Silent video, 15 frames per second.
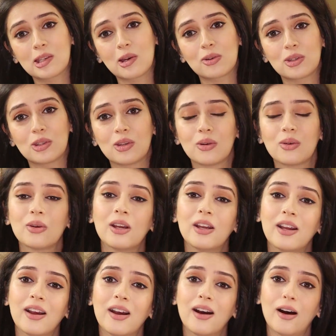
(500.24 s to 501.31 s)
So to
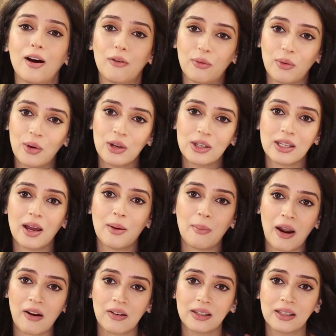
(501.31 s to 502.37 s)
Avoid a
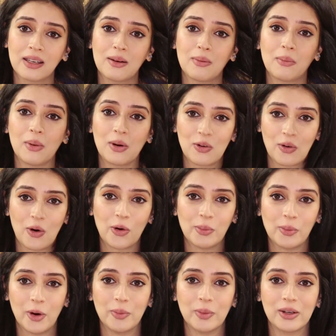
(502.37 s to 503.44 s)
Marilyn Monroe
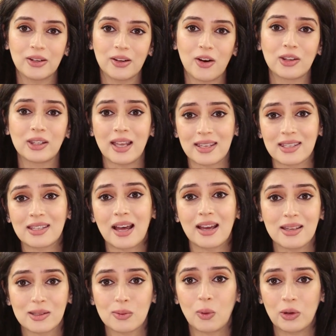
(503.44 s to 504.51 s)
moment unless
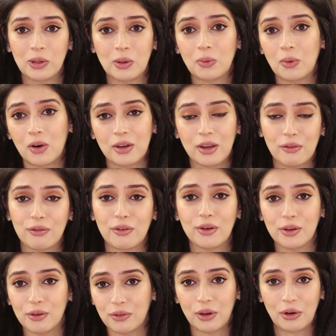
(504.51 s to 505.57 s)
that is what you want in
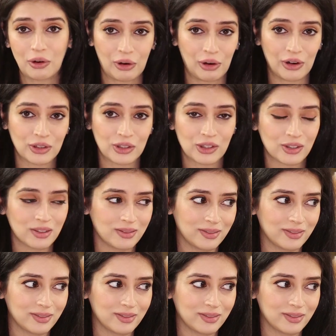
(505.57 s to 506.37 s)
front of your crush.